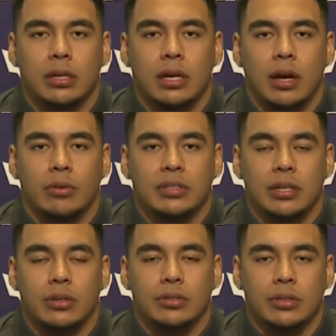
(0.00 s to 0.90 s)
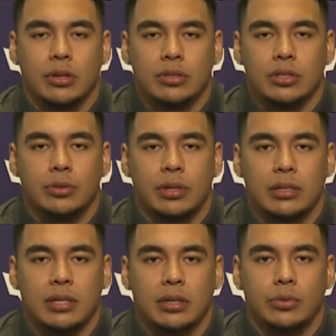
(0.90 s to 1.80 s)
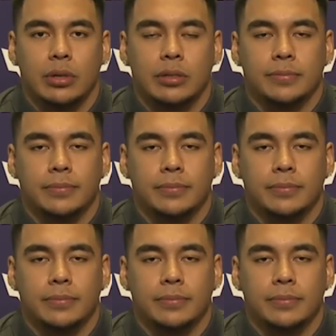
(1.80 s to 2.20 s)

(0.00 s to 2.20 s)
I would say those those are two things I do well.